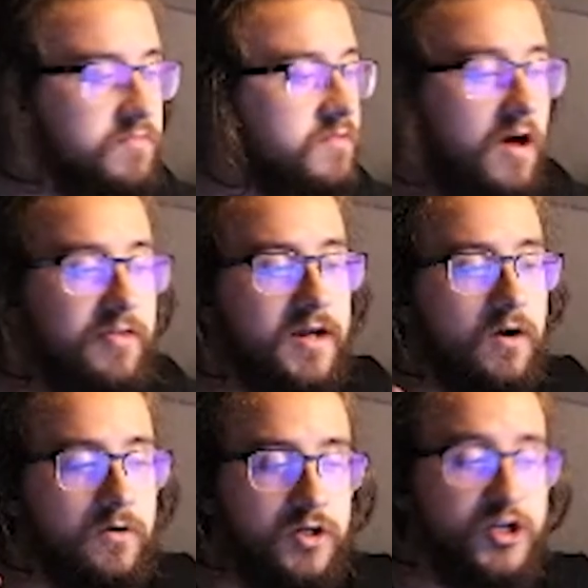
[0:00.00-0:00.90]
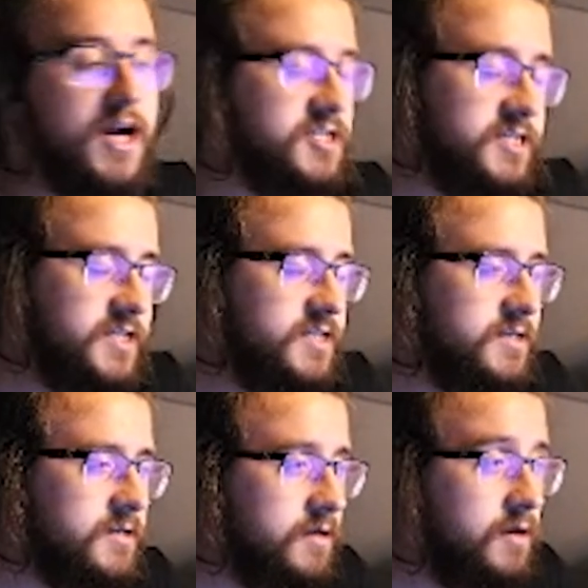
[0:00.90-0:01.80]
Nothing on Jack Jack
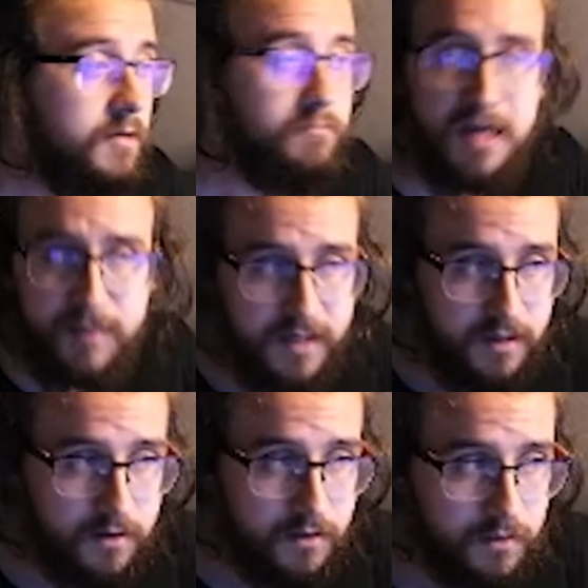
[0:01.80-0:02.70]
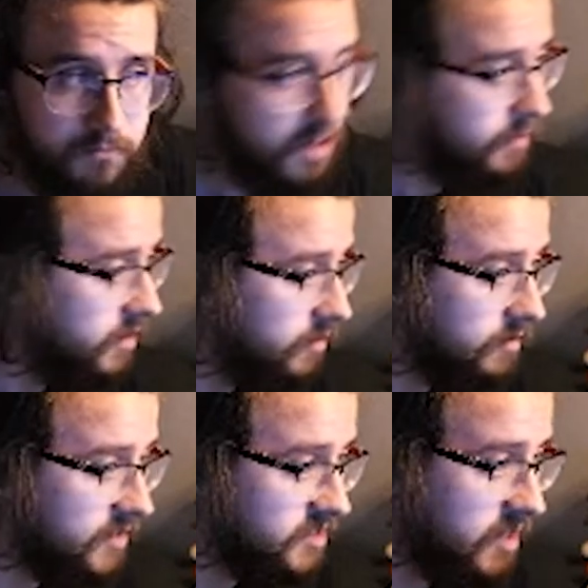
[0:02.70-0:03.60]
either. Maybe, maybe
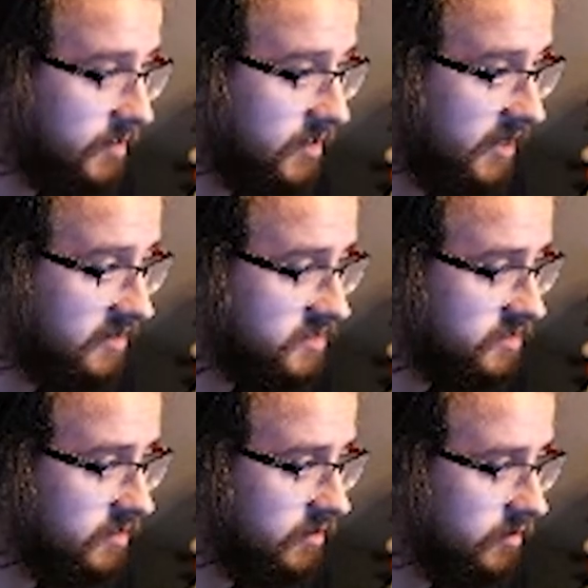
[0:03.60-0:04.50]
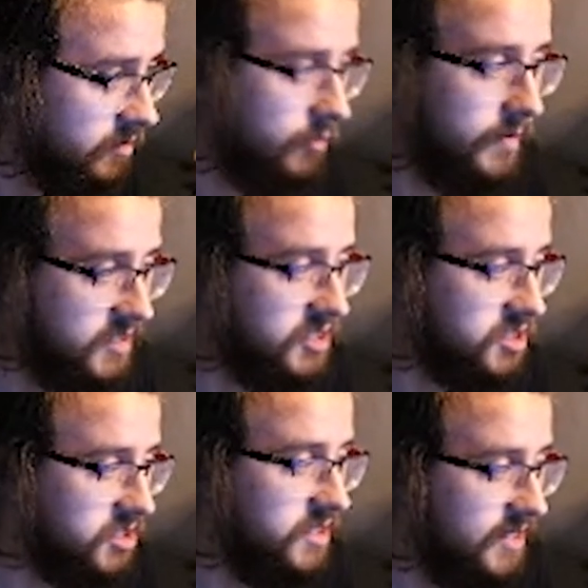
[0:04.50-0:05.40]
that's coming next. Though we did
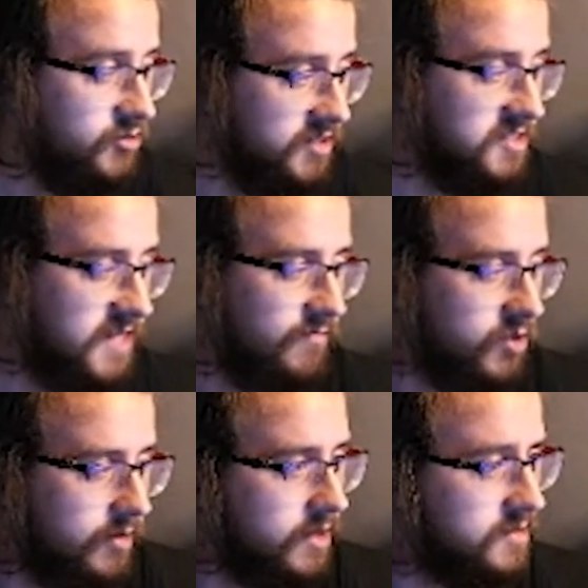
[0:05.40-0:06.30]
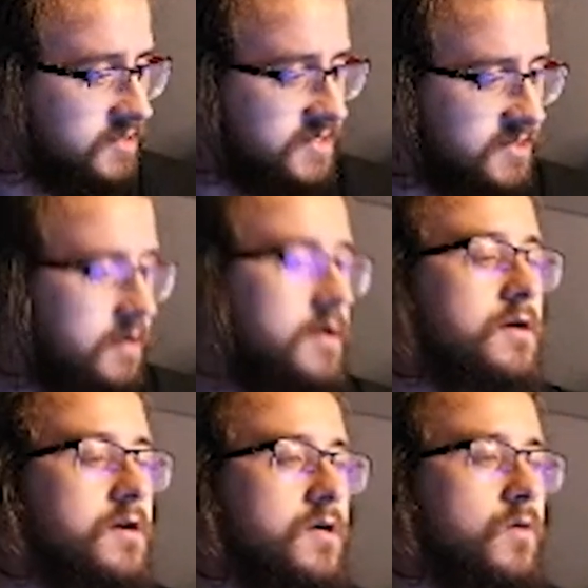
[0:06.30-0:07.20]
literally just have the credits.
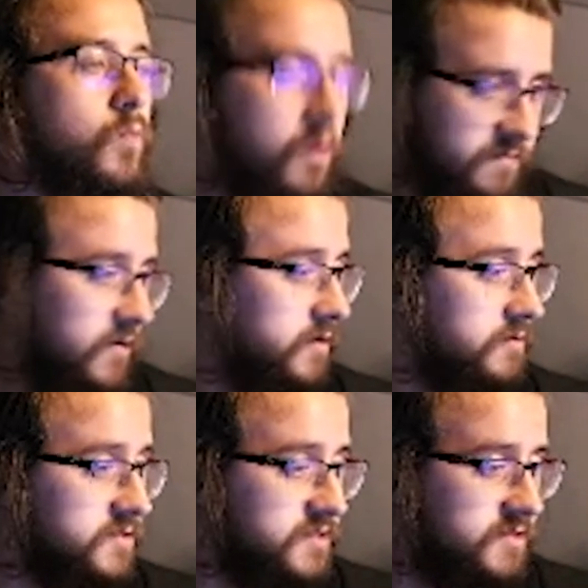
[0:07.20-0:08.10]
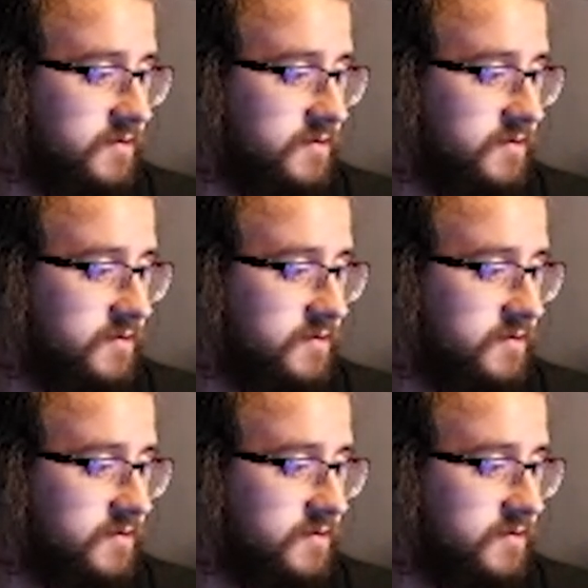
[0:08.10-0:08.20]
What follows?